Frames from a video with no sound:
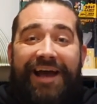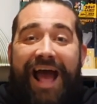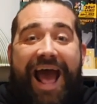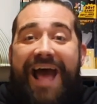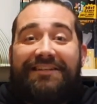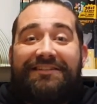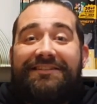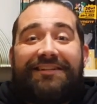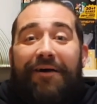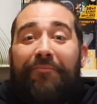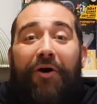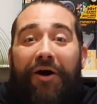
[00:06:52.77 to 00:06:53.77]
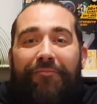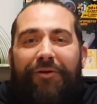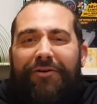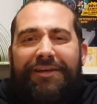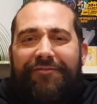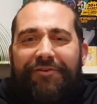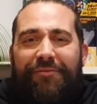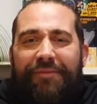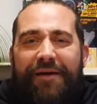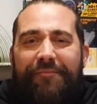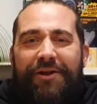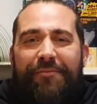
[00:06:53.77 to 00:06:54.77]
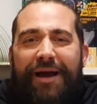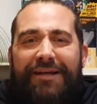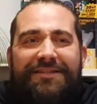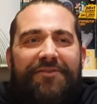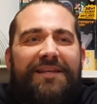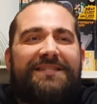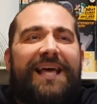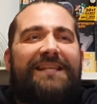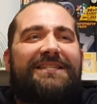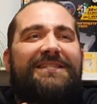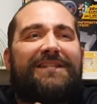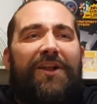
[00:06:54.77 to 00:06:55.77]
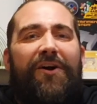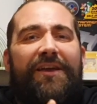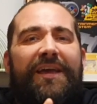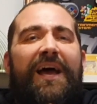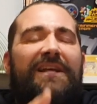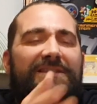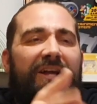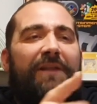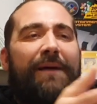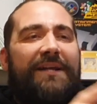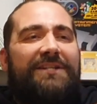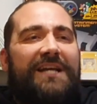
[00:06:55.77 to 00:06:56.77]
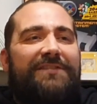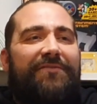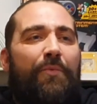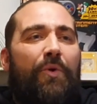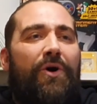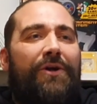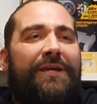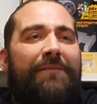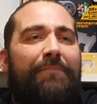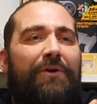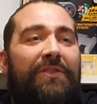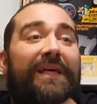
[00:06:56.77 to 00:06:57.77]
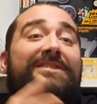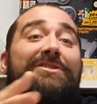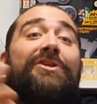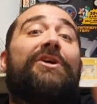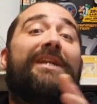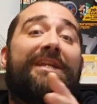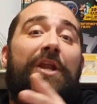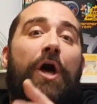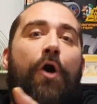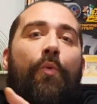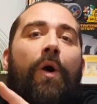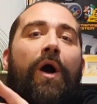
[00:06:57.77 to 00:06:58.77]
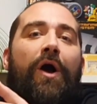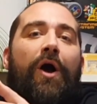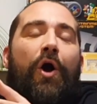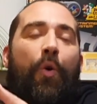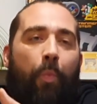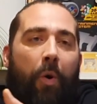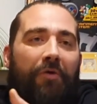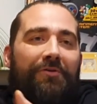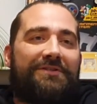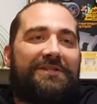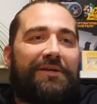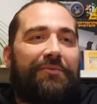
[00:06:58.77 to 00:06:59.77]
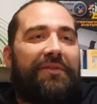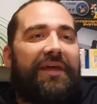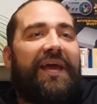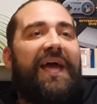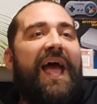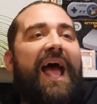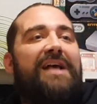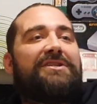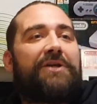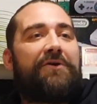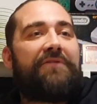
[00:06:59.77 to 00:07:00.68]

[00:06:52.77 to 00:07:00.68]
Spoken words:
and I'm not giving them their money back. So there's that slightly better chance of it working, but there's certainly no warranty with it. So